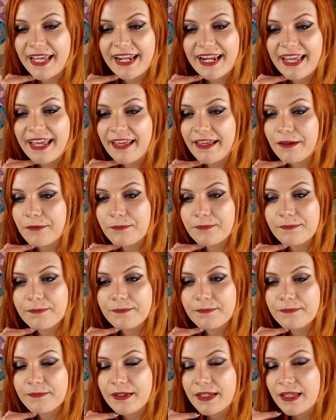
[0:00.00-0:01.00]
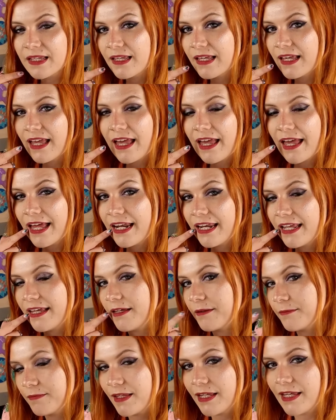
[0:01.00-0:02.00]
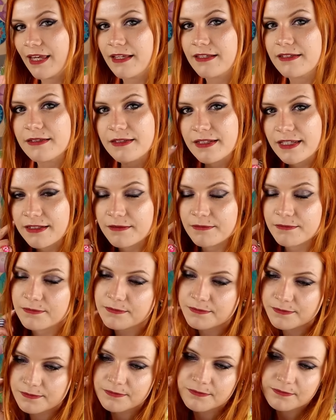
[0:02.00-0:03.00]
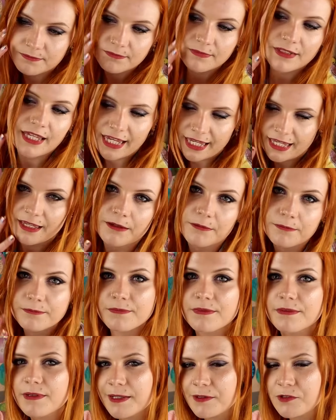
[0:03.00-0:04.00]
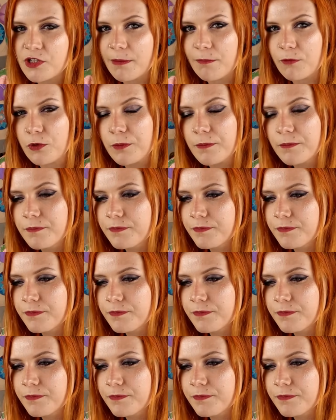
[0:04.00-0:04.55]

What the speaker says: in here, and here, I guess, and here in general.